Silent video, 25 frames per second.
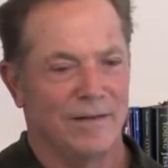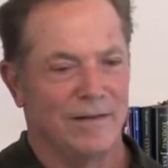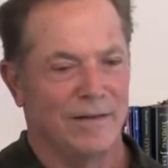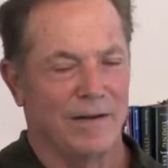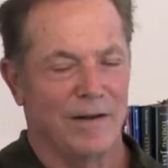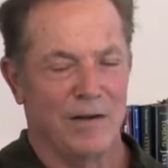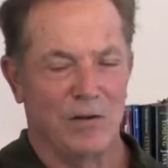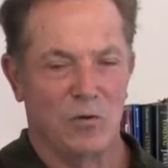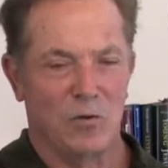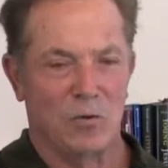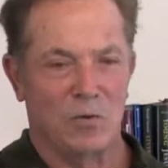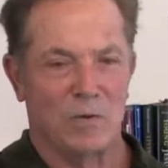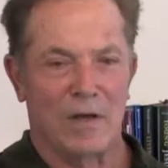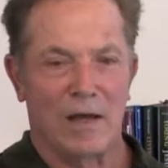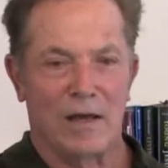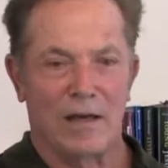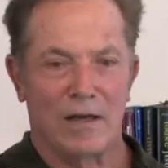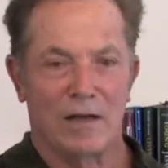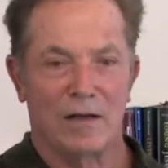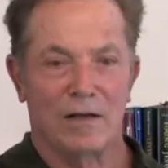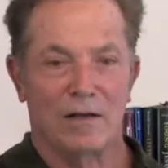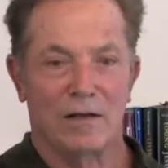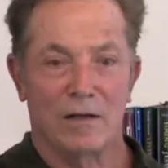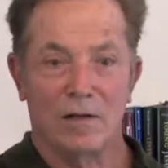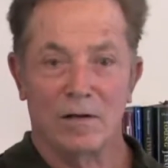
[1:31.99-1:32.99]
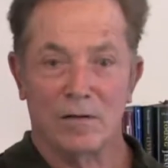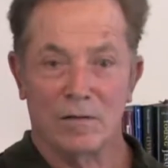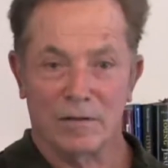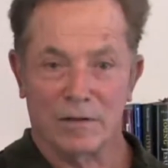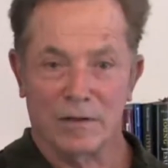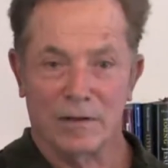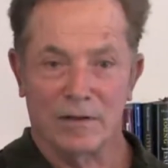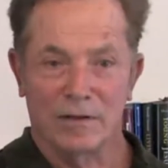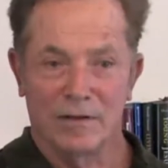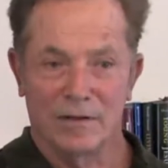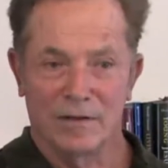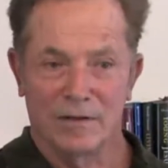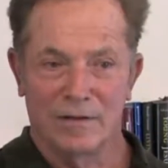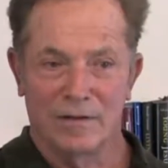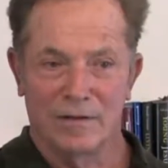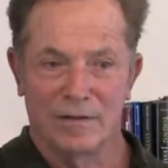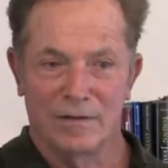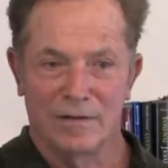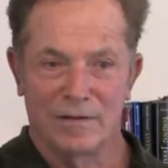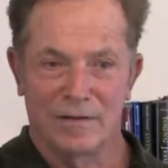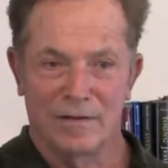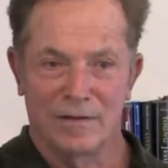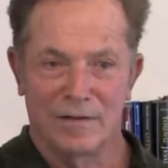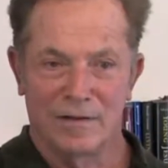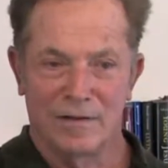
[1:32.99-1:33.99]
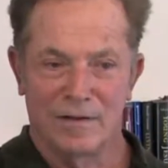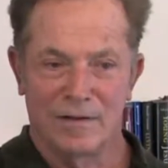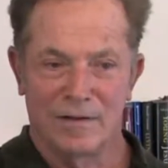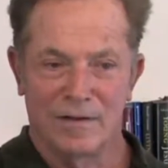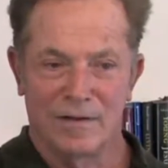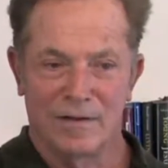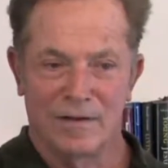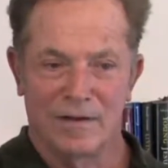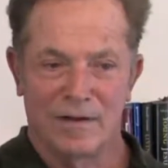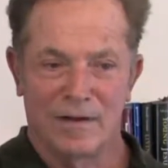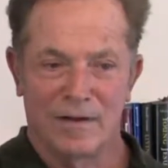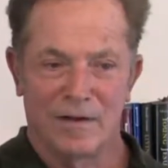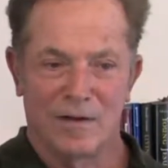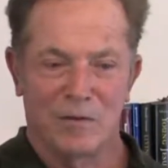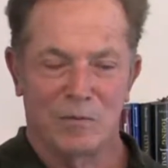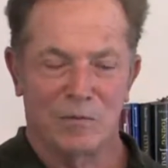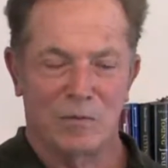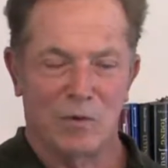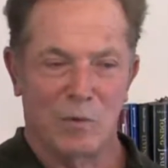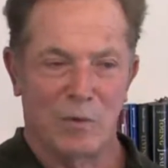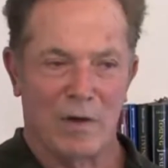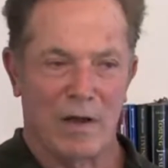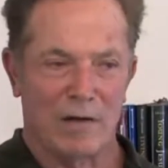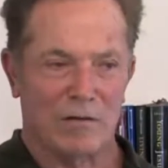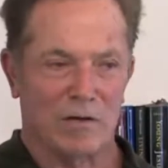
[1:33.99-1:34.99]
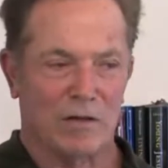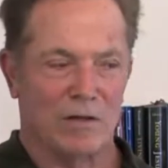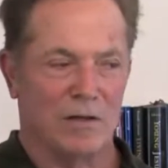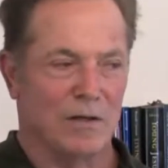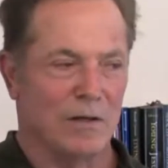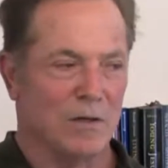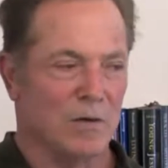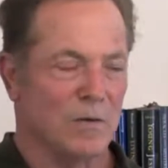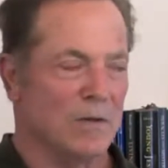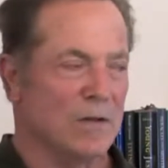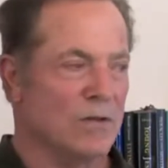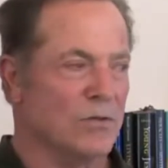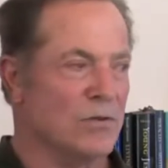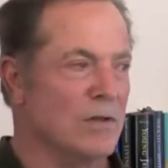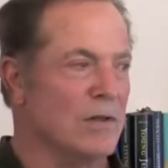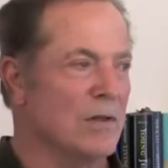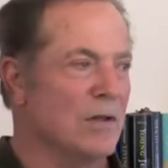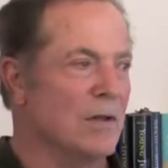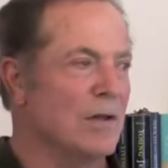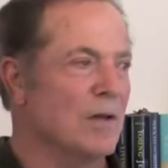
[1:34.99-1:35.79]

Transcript: And you take it literally. But we have to tell you this